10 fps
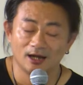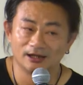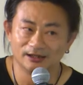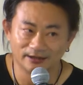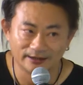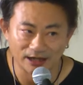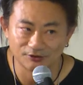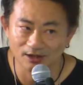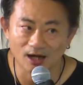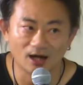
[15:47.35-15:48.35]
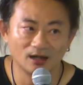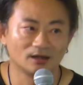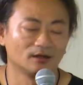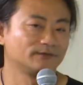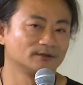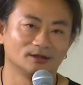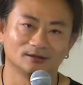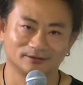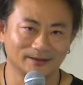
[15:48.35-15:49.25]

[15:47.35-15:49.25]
and engage a lot of uh,